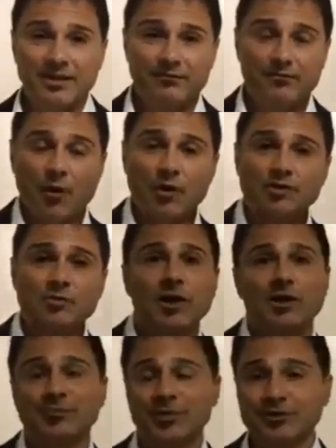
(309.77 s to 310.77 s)
Focus will
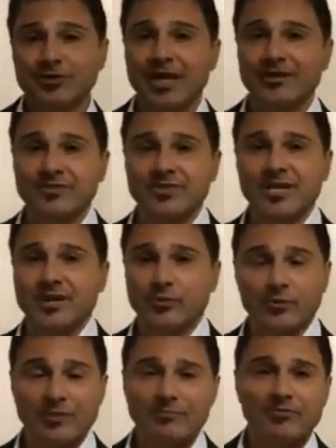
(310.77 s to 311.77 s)
help you do that if you take it
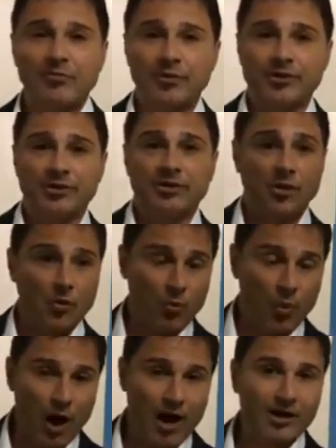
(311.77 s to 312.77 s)
right before your
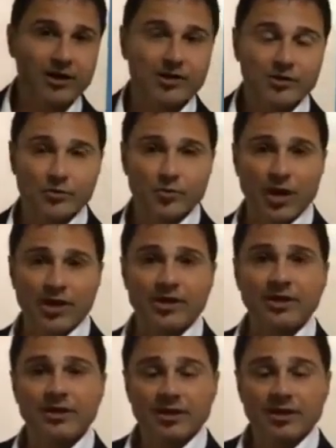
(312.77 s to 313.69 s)
walk, run,